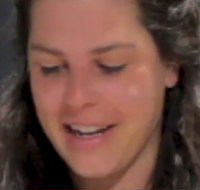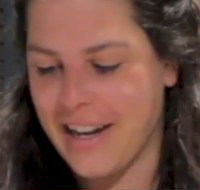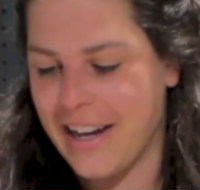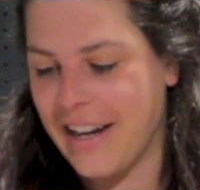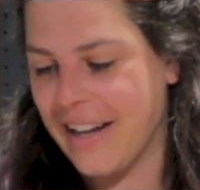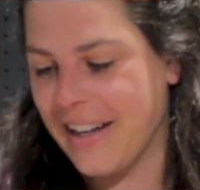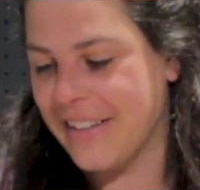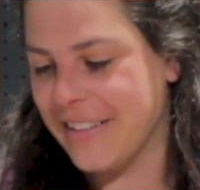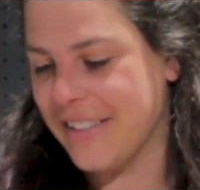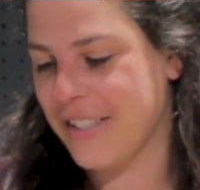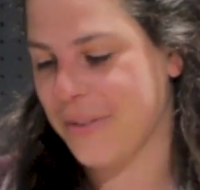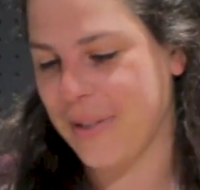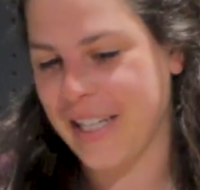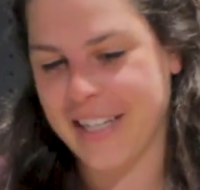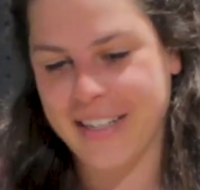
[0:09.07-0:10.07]
Uh,
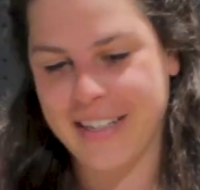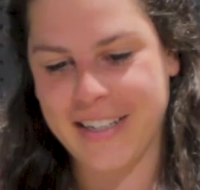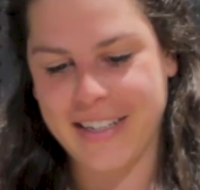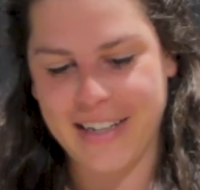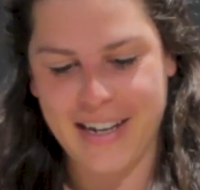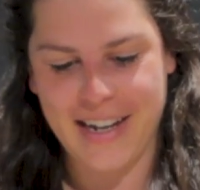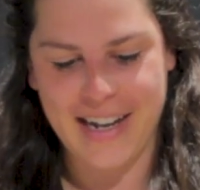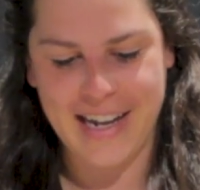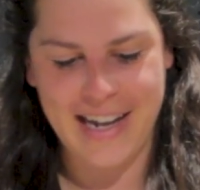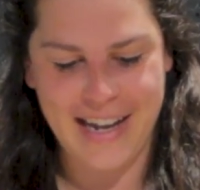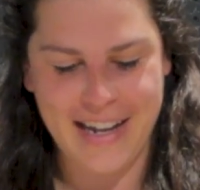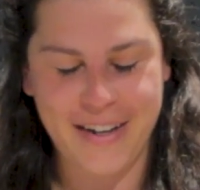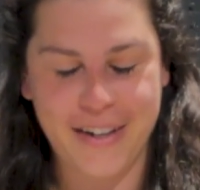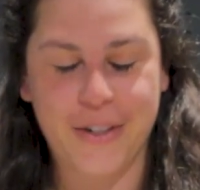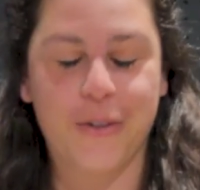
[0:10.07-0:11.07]
this week, I
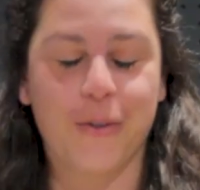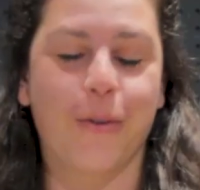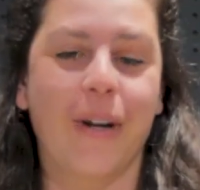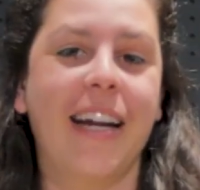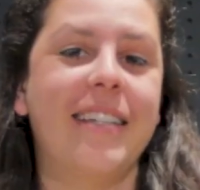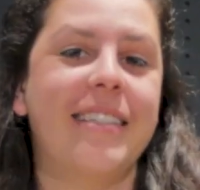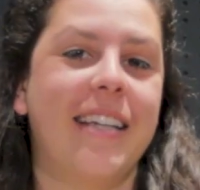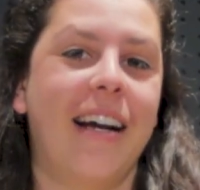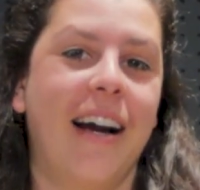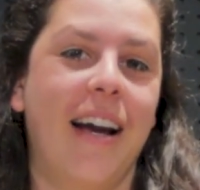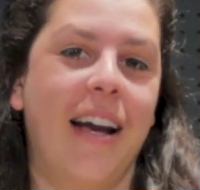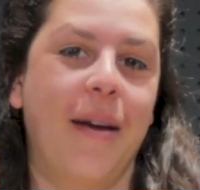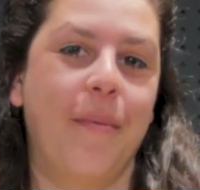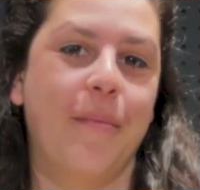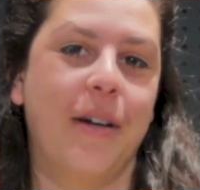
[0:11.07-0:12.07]
had a great
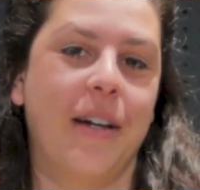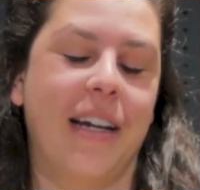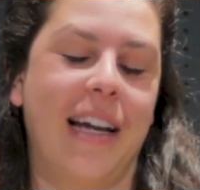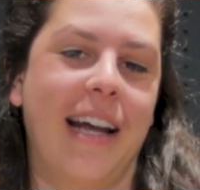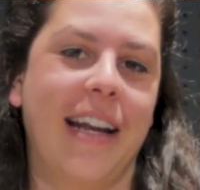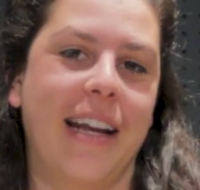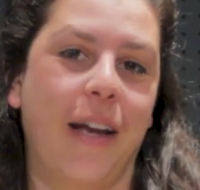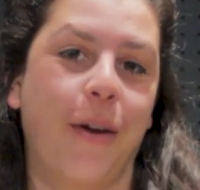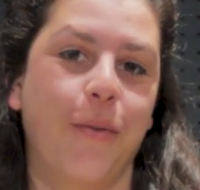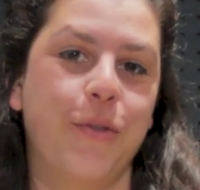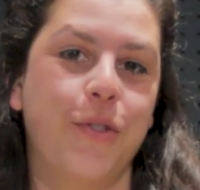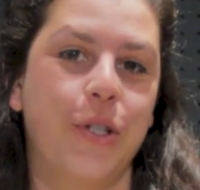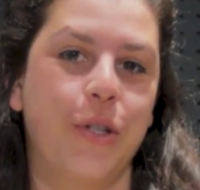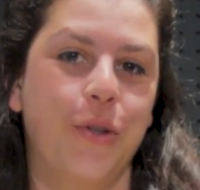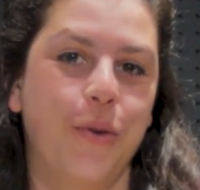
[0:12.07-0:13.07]
time heading
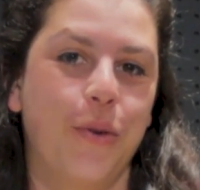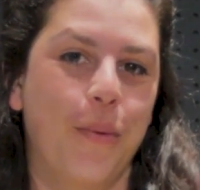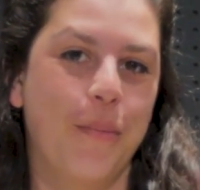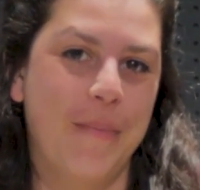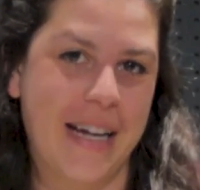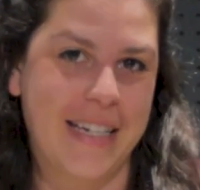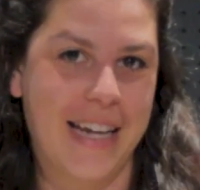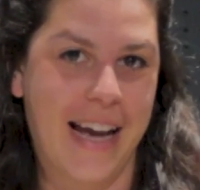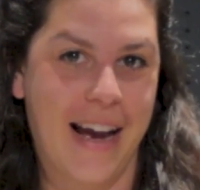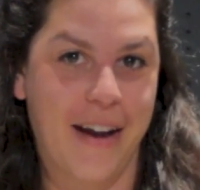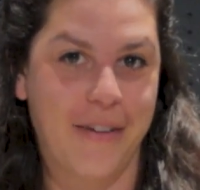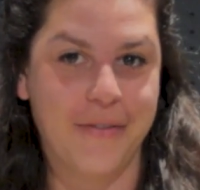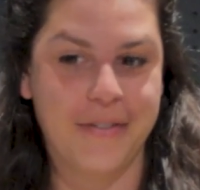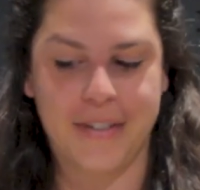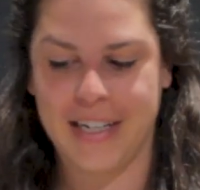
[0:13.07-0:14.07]
out to
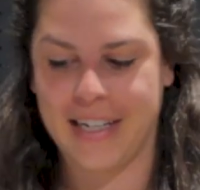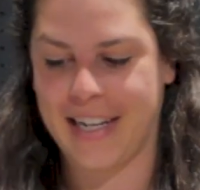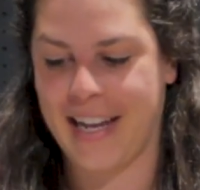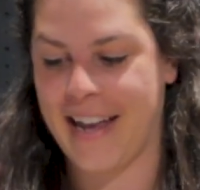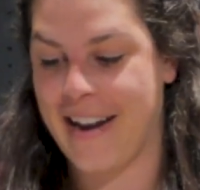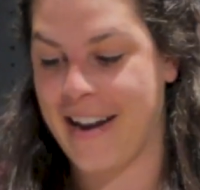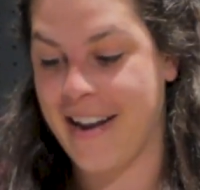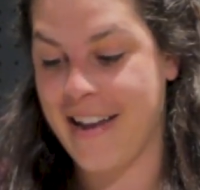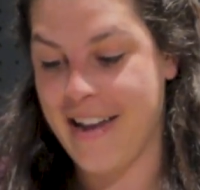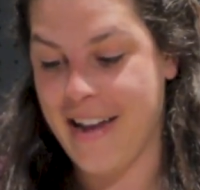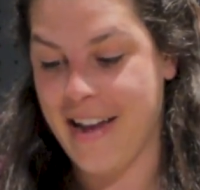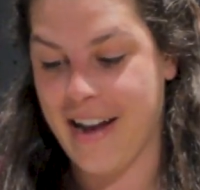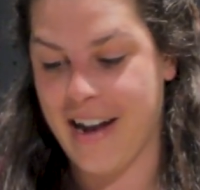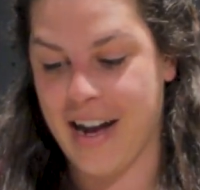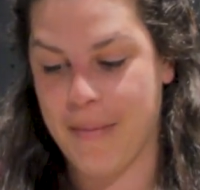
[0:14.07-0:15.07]
Metcalfe again.
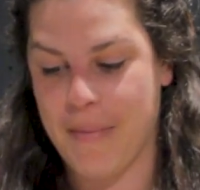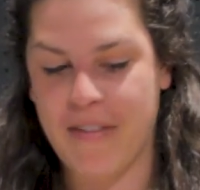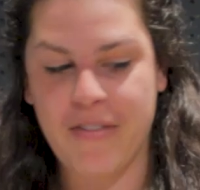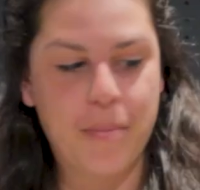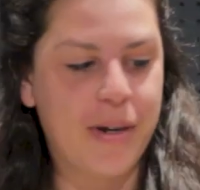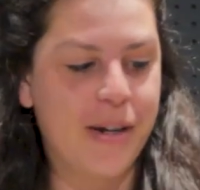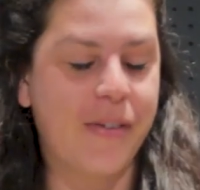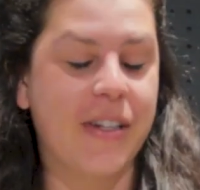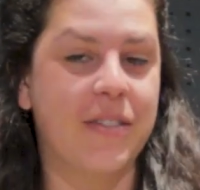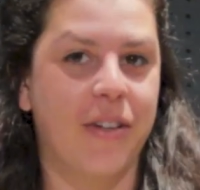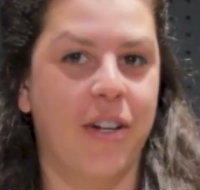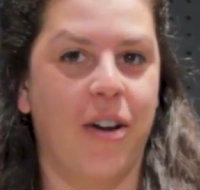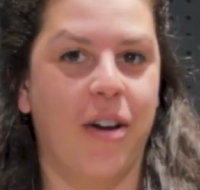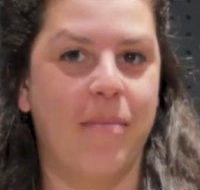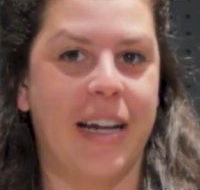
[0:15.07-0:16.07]
Um, I have a previous
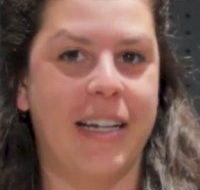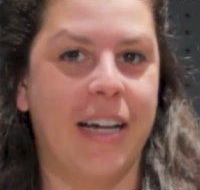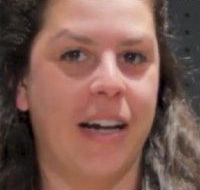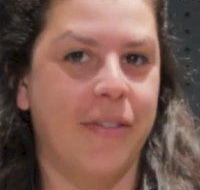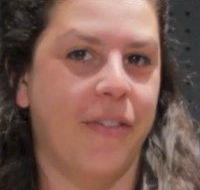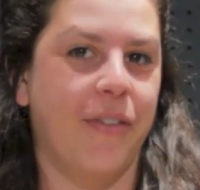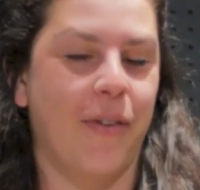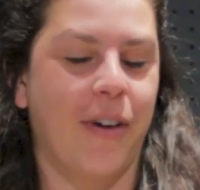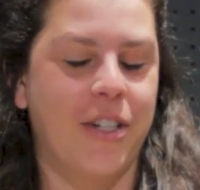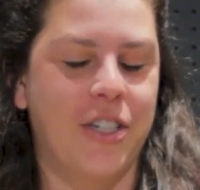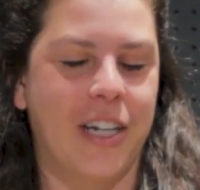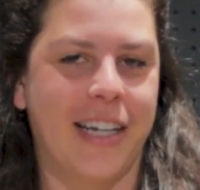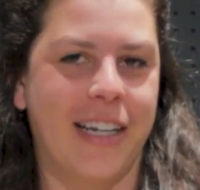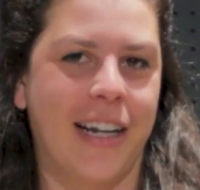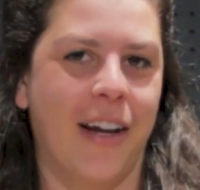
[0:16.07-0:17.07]
video on Metcalfe if you want to
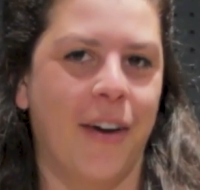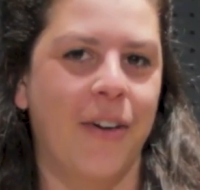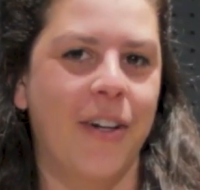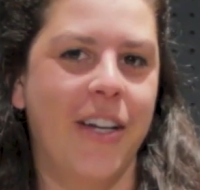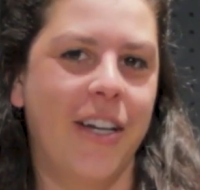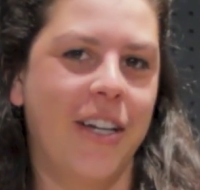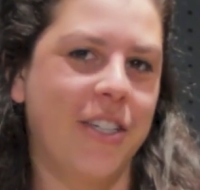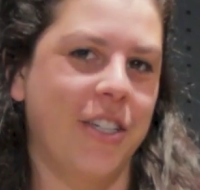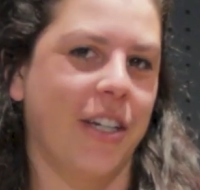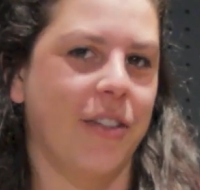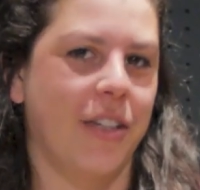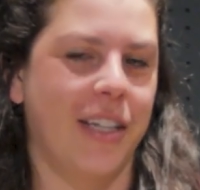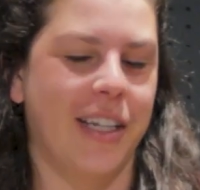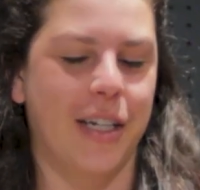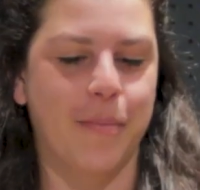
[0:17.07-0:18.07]
check it out. Check
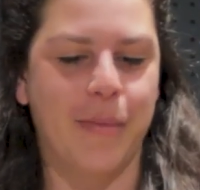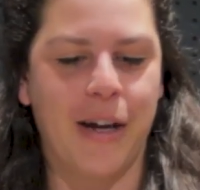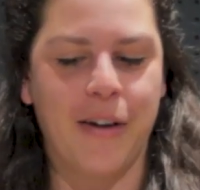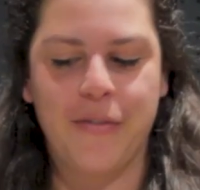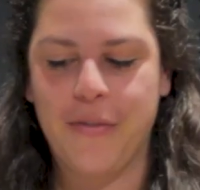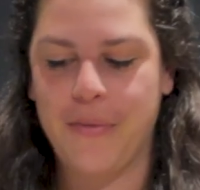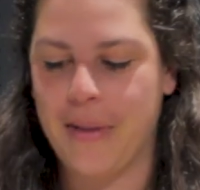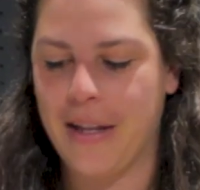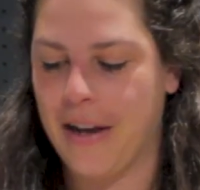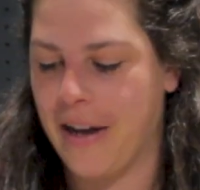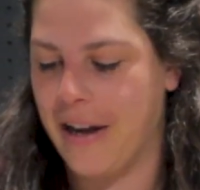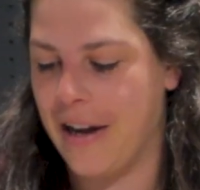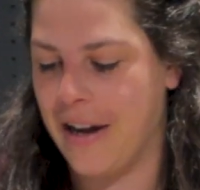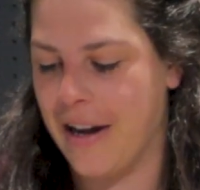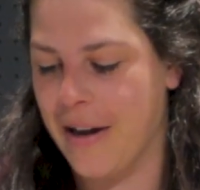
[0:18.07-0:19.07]
out the link above.
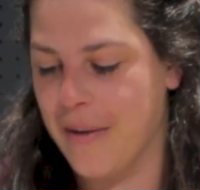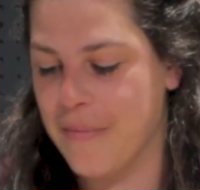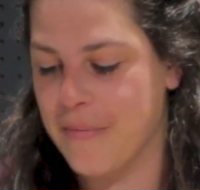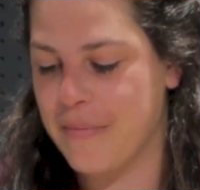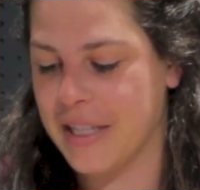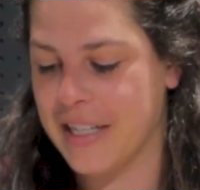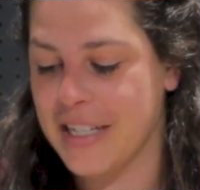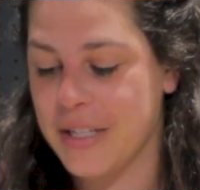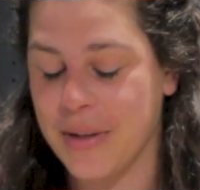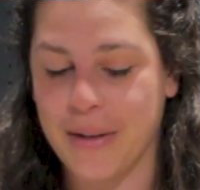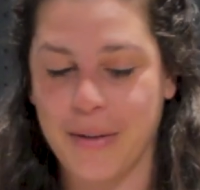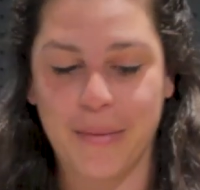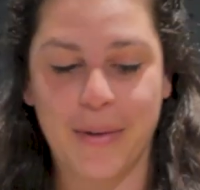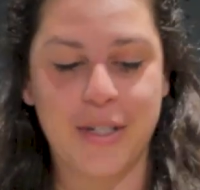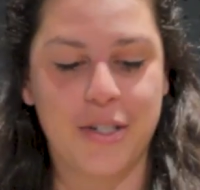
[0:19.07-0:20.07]
Um, but this
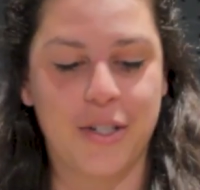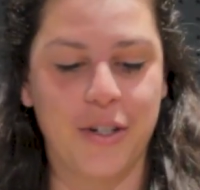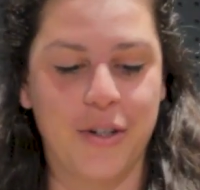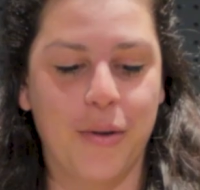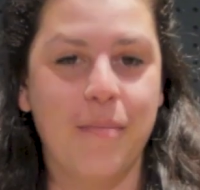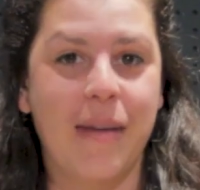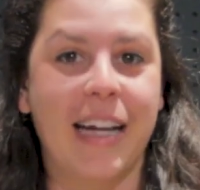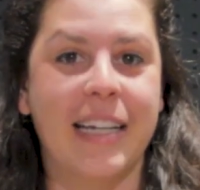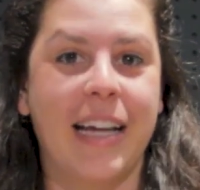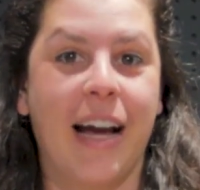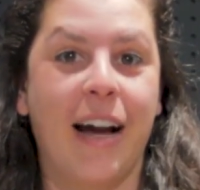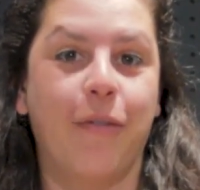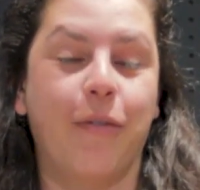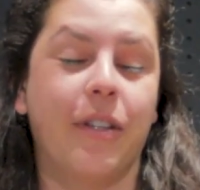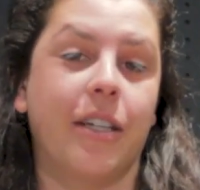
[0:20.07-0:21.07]
week we went to
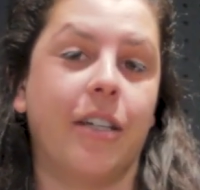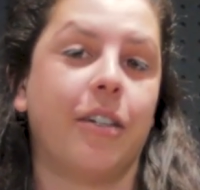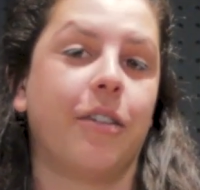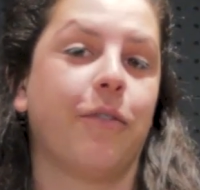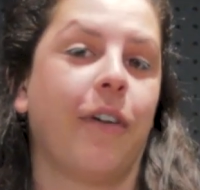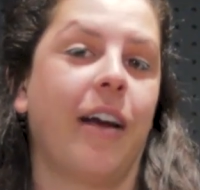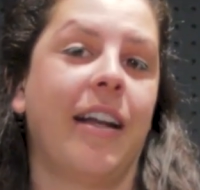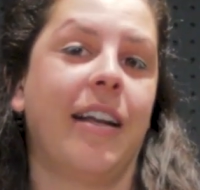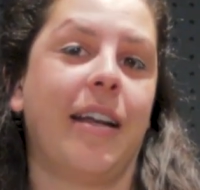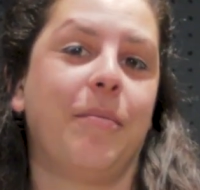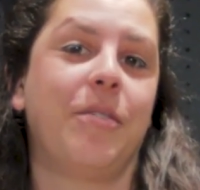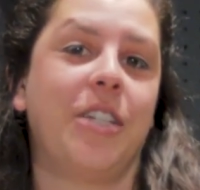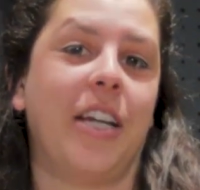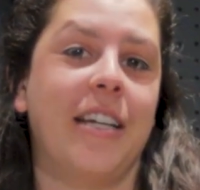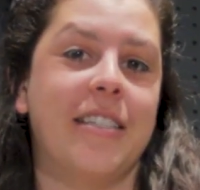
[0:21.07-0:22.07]
Metcalfe with a good friend
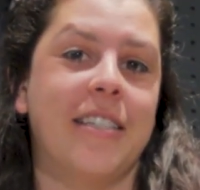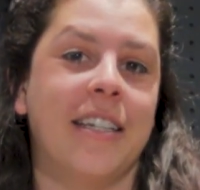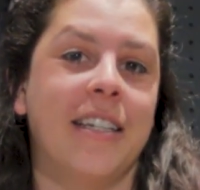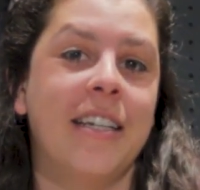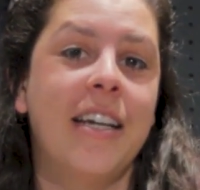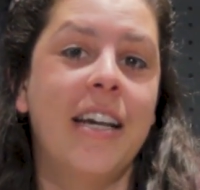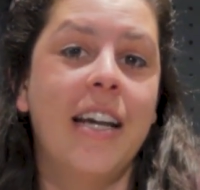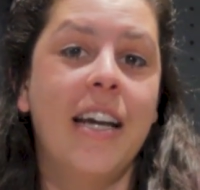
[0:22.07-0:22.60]
named Jason.